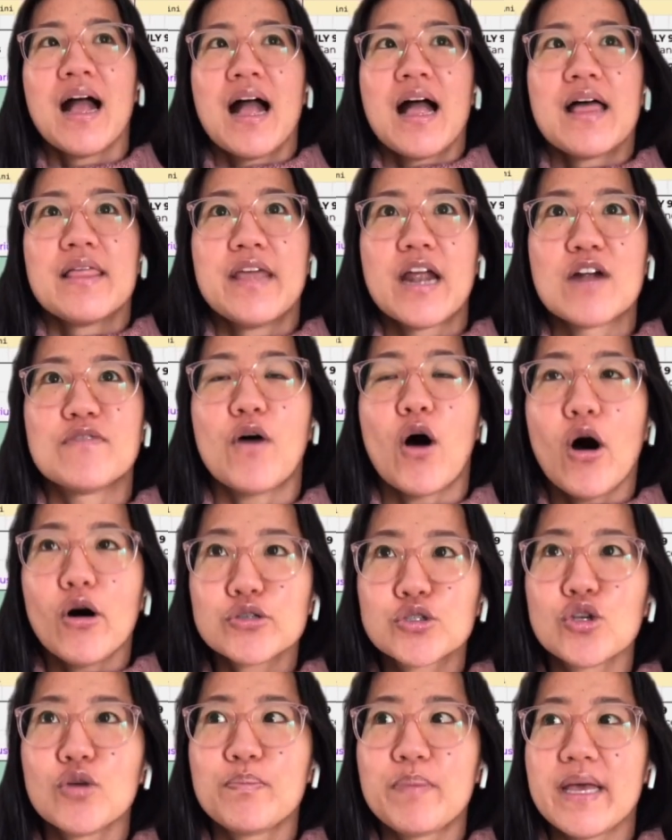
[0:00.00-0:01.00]
There have
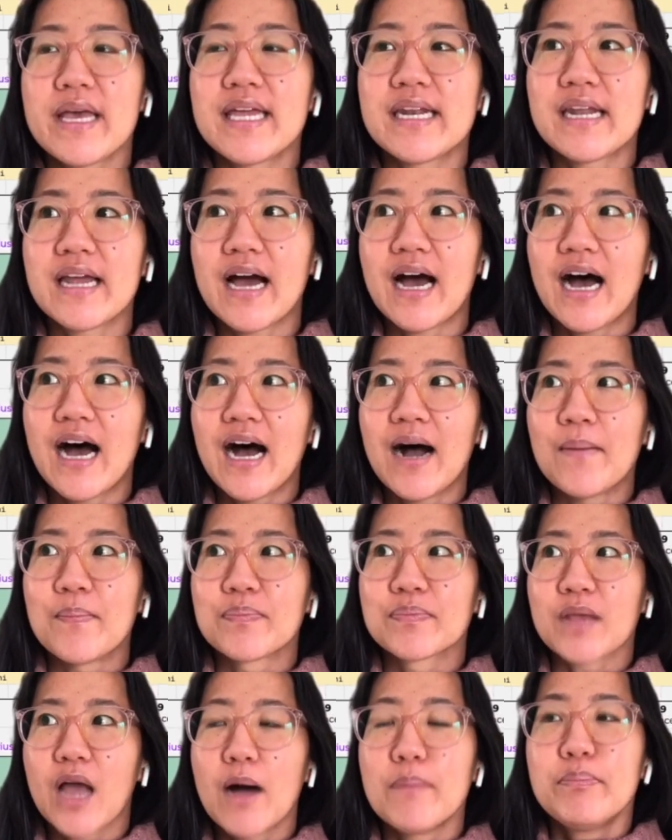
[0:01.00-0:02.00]
also been
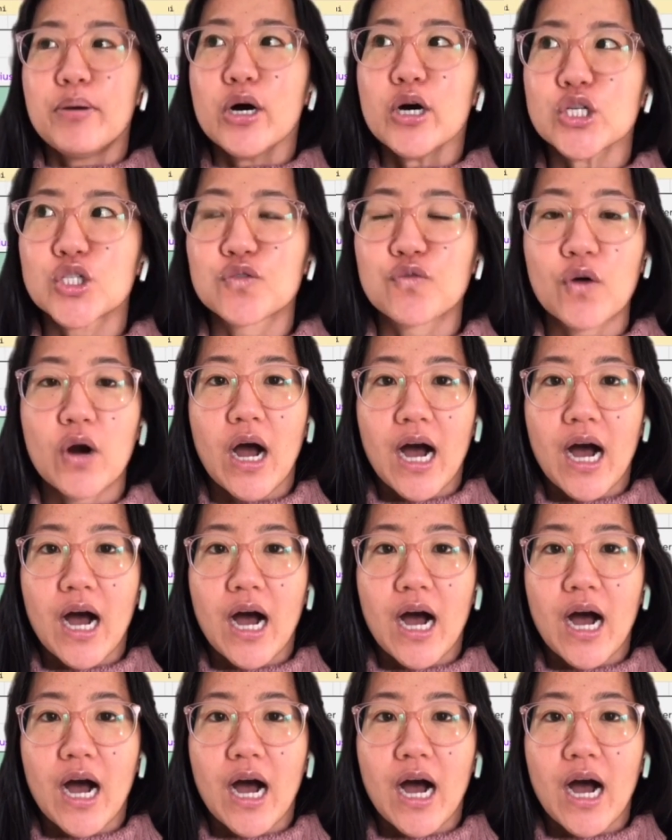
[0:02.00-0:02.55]
a push for